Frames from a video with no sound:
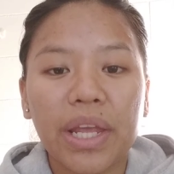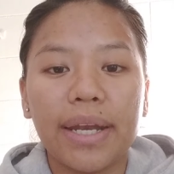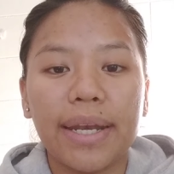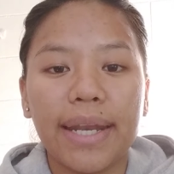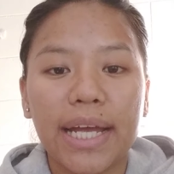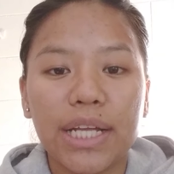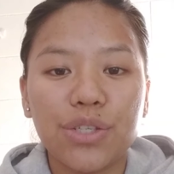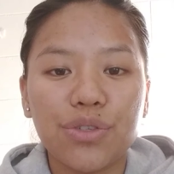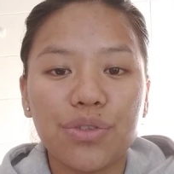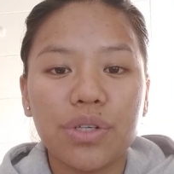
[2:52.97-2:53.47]

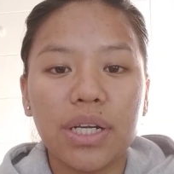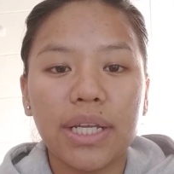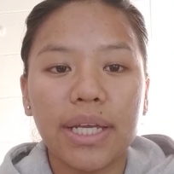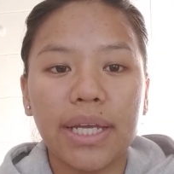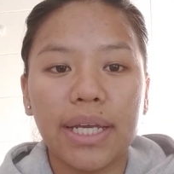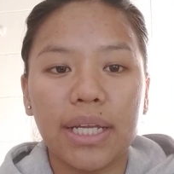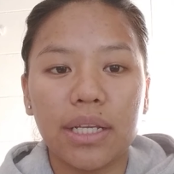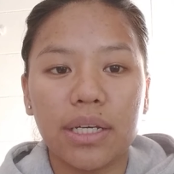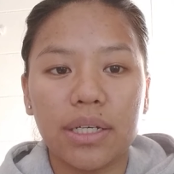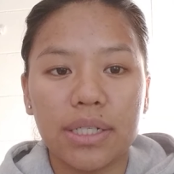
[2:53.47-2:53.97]
Natural
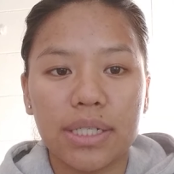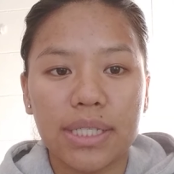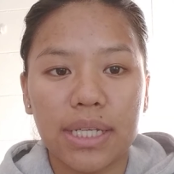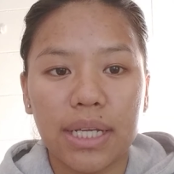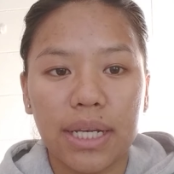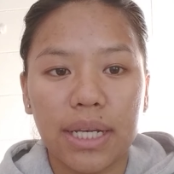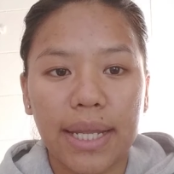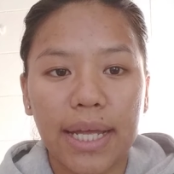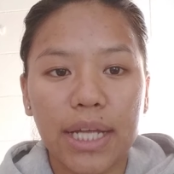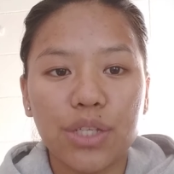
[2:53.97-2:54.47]
killer
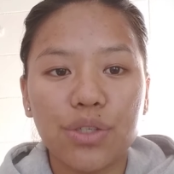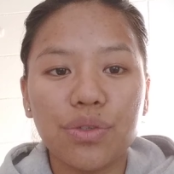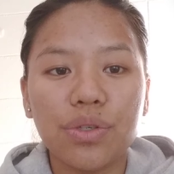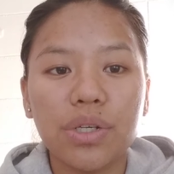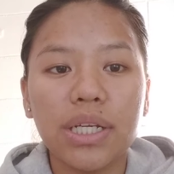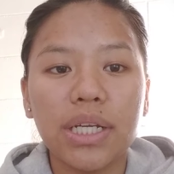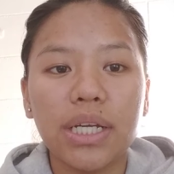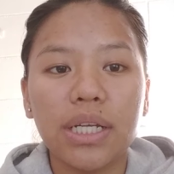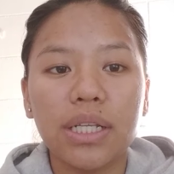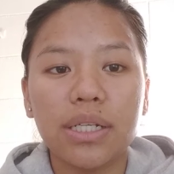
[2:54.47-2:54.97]
cell.
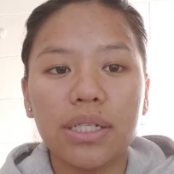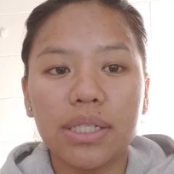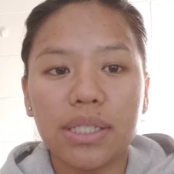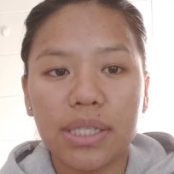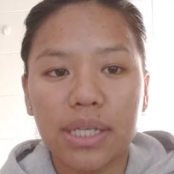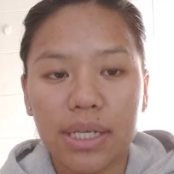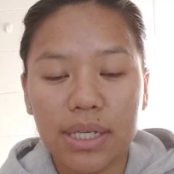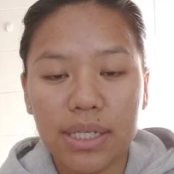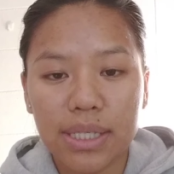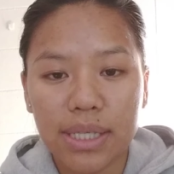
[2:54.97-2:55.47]
Natural killer
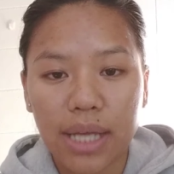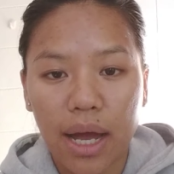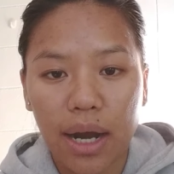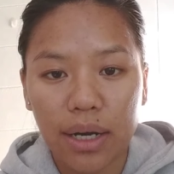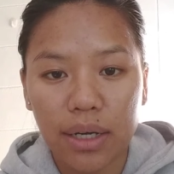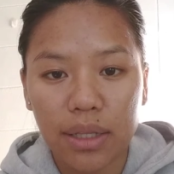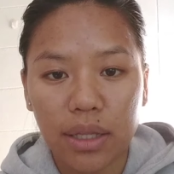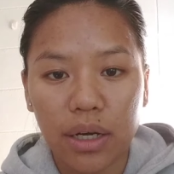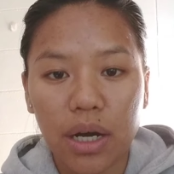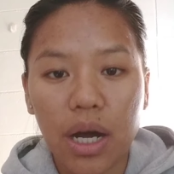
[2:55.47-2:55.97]
cells
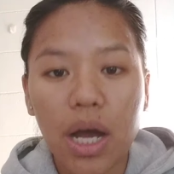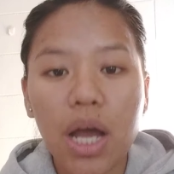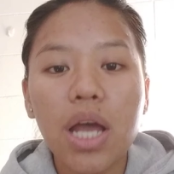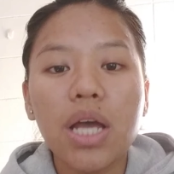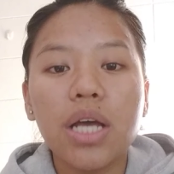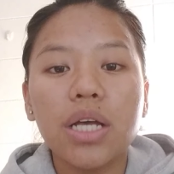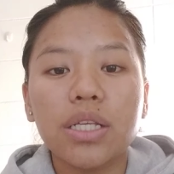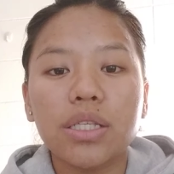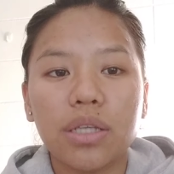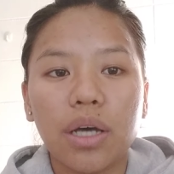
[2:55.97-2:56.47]
are the
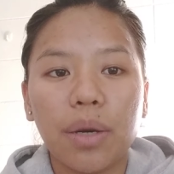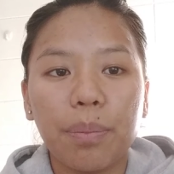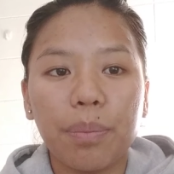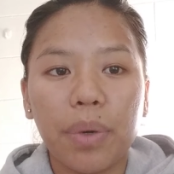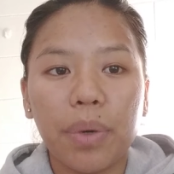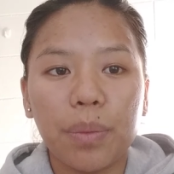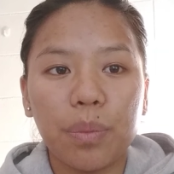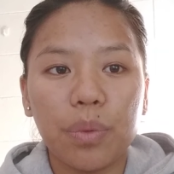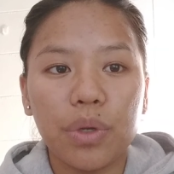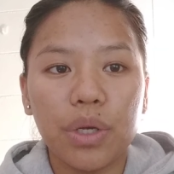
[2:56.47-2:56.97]

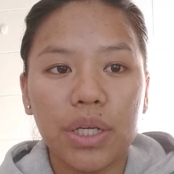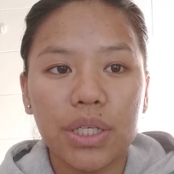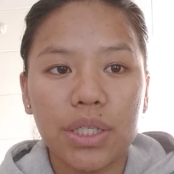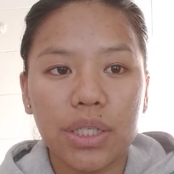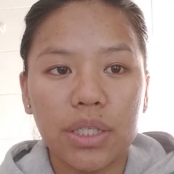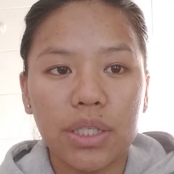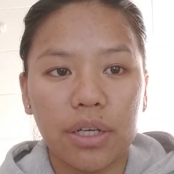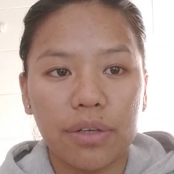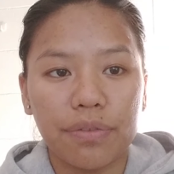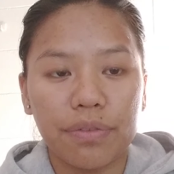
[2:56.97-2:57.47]

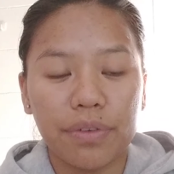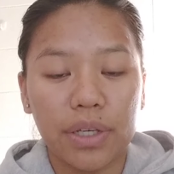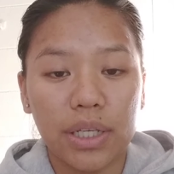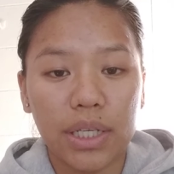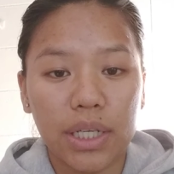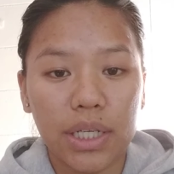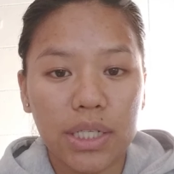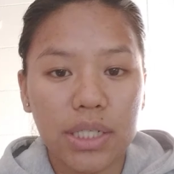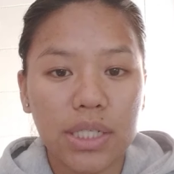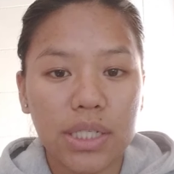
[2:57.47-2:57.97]
subpopulation of
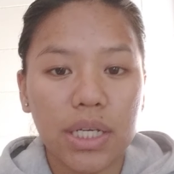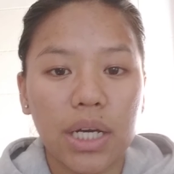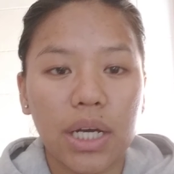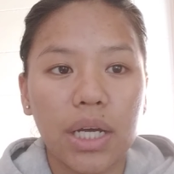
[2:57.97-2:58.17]
innate